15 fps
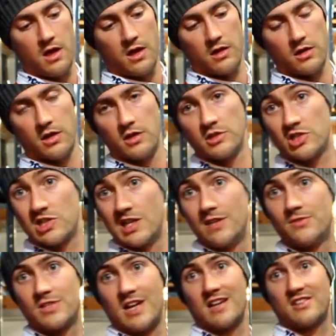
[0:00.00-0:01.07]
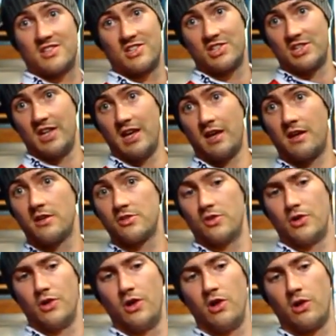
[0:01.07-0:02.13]
your sleeve starts to stick, so
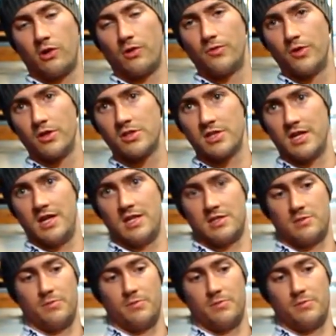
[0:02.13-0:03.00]
it no longer rotates.